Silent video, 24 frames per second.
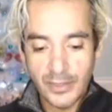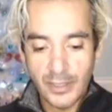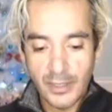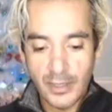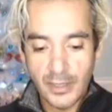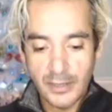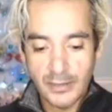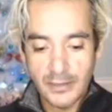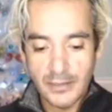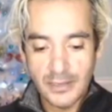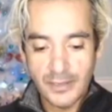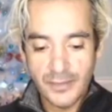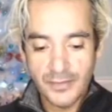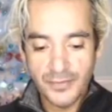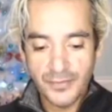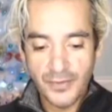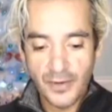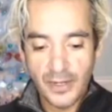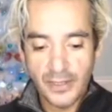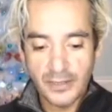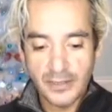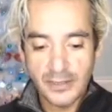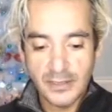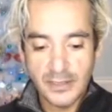artsy
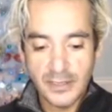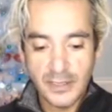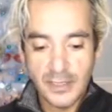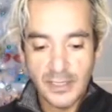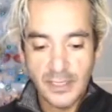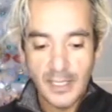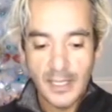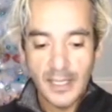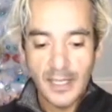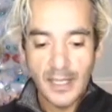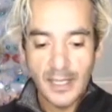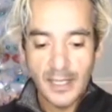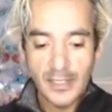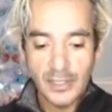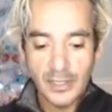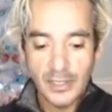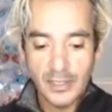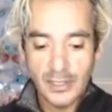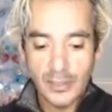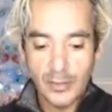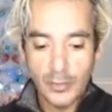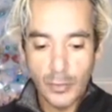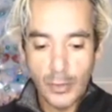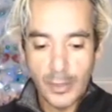fartsy, and you're
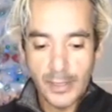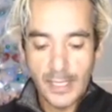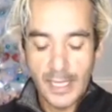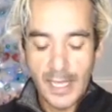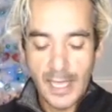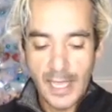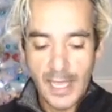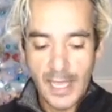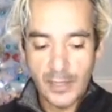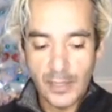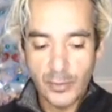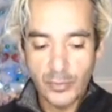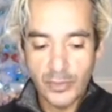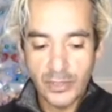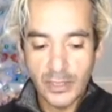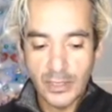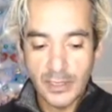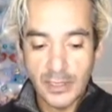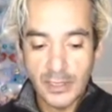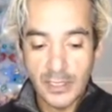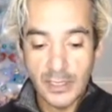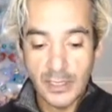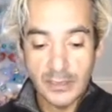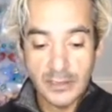going to want to hang with the
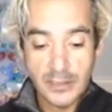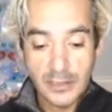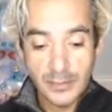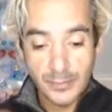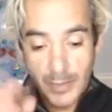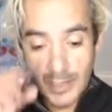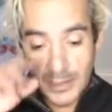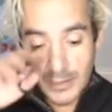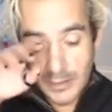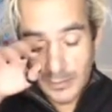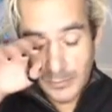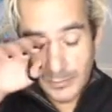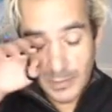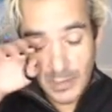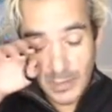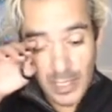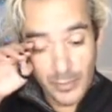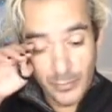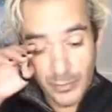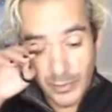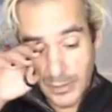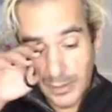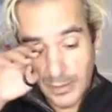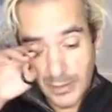kids, spend some
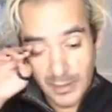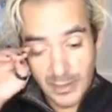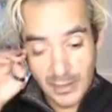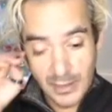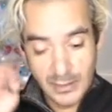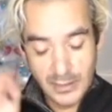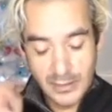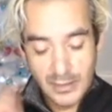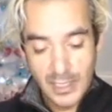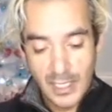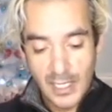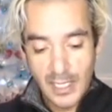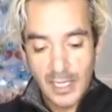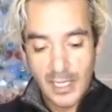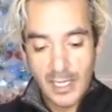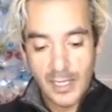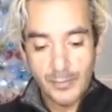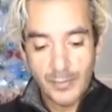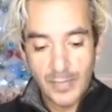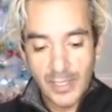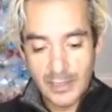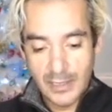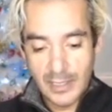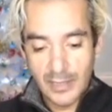time with the kids,
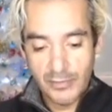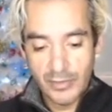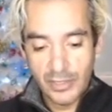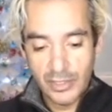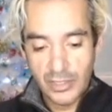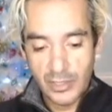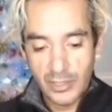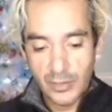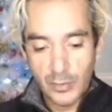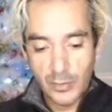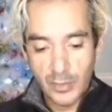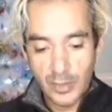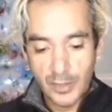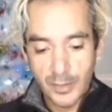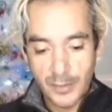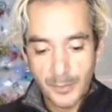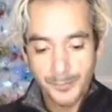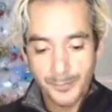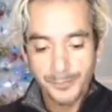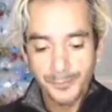and make everything work.